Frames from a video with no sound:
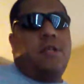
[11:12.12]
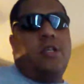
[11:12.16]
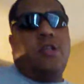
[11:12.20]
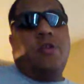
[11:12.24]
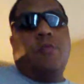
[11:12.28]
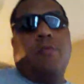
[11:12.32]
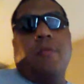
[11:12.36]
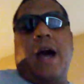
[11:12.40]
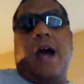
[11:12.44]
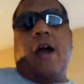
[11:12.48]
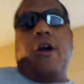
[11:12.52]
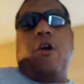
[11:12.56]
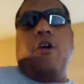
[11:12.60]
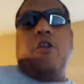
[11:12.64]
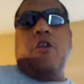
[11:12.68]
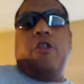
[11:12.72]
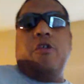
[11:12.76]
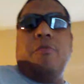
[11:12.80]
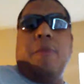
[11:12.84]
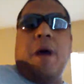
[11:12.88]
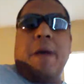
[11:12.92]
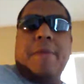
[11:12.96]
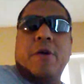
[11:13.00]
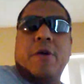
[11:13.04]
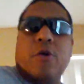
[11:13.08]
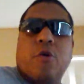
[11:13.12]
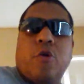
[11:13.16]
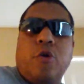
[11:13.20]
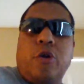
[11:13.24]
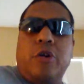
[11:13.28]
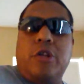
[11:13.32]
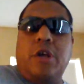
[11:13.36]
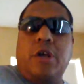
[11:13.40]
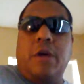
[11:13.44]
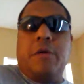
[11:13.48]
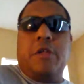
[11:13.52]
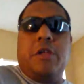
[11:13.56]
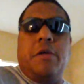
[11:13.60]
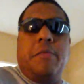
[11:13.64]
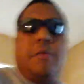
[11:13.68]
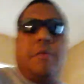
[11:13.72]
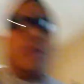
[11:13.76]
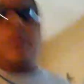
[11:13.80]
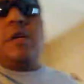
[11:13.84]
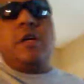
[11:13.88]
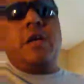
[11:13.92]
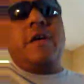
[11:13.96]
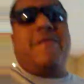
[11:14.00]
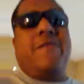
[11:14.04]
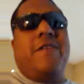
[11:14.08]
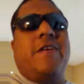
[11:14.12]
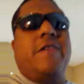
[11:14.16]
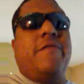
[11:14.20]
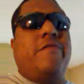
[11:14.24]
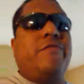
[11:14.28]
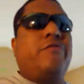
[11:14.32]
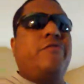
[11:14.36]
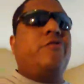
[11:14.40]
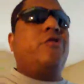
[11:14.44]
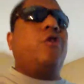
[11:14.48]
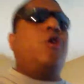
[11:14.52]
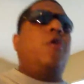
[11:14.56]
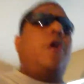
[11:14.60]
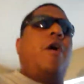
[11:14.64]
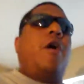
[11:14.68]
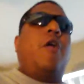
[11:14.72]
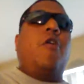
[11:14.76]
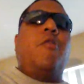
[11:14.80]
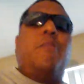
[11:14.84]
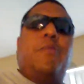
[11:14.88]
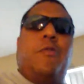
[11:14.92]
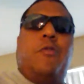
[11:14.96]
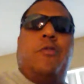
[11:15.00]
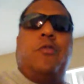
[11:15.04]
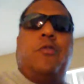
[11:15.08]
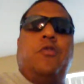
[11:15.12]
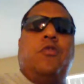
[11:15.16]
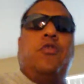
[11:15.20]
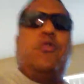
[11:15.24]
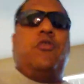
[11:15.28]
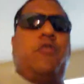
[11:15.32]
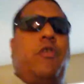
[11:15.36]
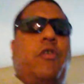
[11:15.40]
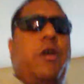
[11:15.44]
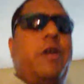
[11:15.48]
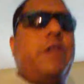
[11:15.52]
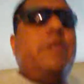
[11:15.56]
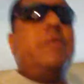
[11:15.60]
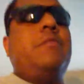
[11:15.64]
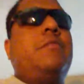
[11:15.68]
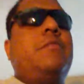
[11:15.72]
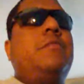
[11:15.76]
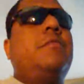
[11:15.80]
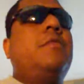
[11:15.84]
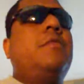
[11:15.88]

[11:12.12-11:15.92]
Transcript: You, I heard you might be going to WWE. If, if so, I hope you're used right.